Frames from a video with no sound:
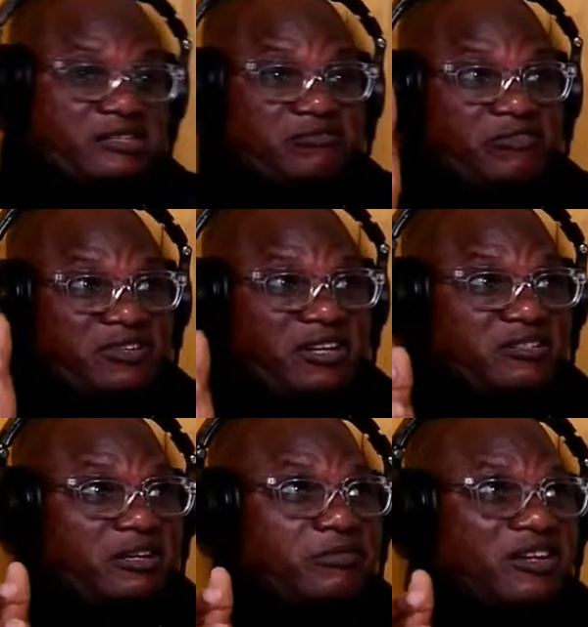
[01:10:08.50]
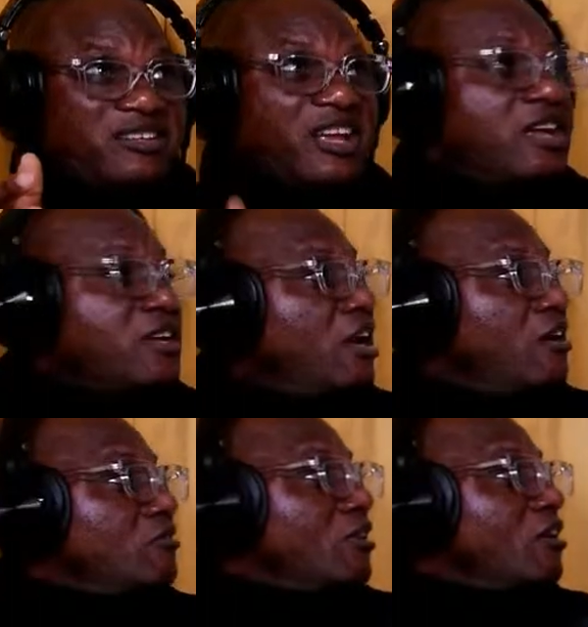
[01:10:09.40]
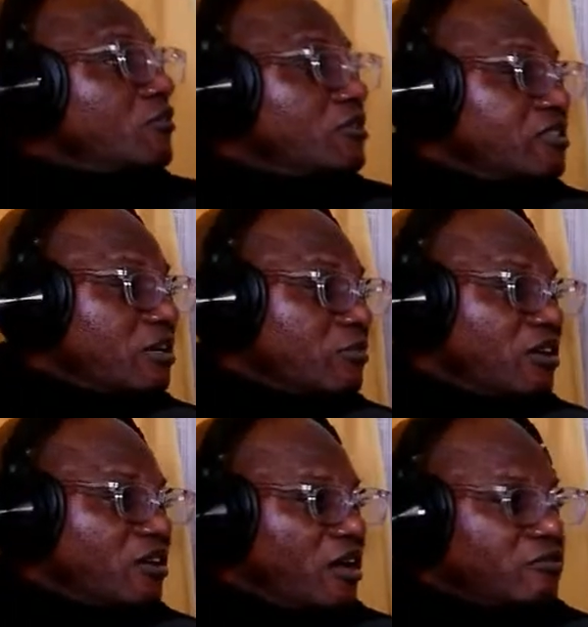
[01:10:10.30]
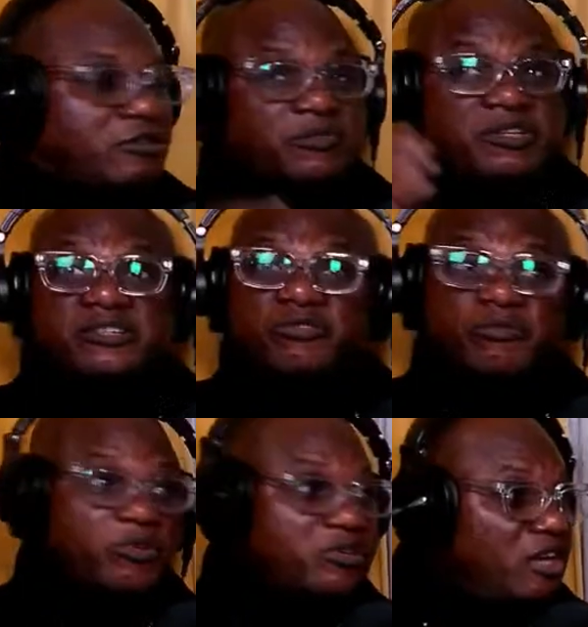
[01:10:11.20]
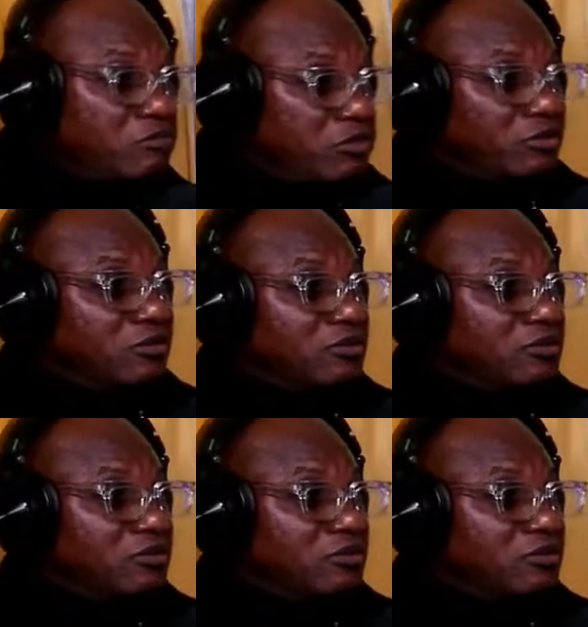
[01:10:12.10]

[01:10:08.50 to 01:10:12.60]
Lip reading: eat anytime I like. I travel anytime I like. Nobody to bother me. Oh.